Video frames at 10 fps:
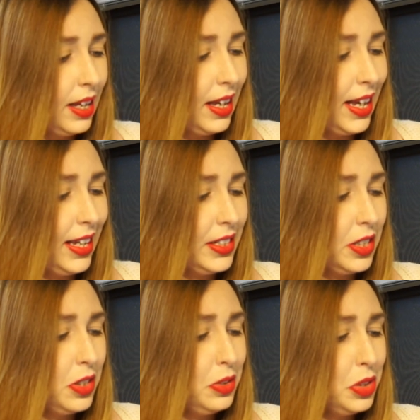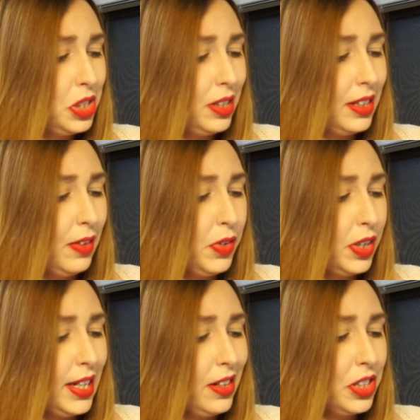and you should leave your
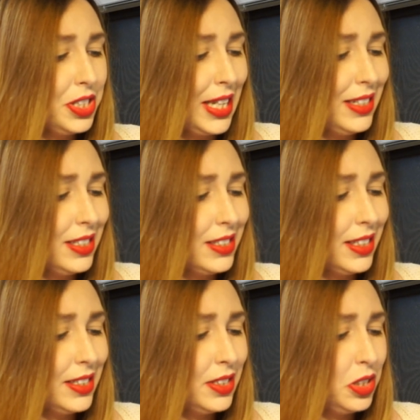English sentences